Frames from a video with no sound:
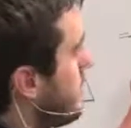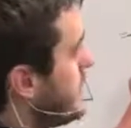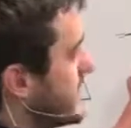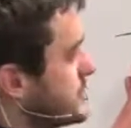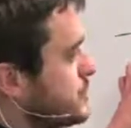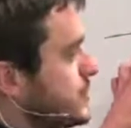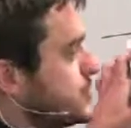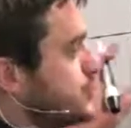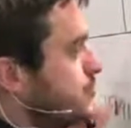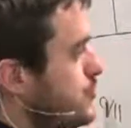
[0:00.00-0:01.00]
Law,
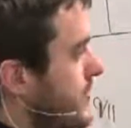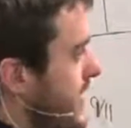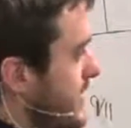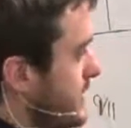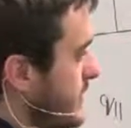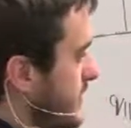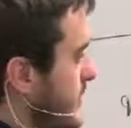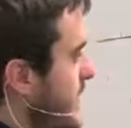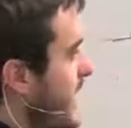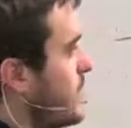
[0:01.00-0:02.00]
we zoom in,
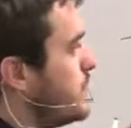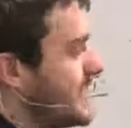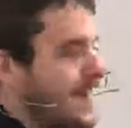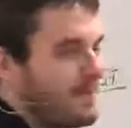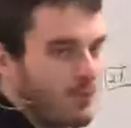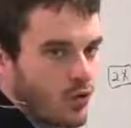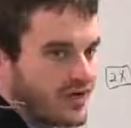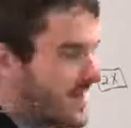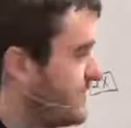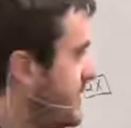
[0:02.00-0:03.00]
and we get more
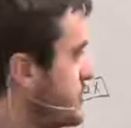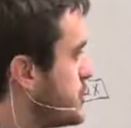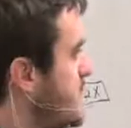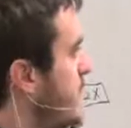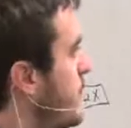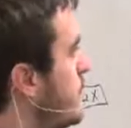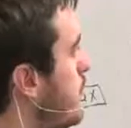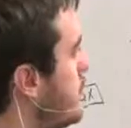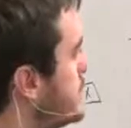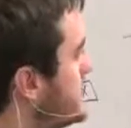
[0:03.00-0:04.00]
definition now, and
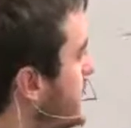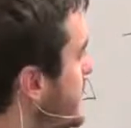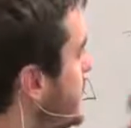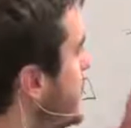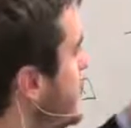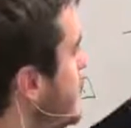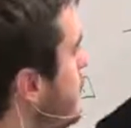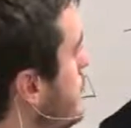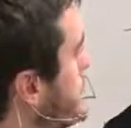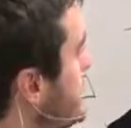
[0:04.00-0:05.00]
what we
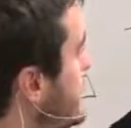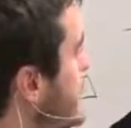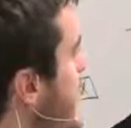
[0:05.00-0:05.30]
see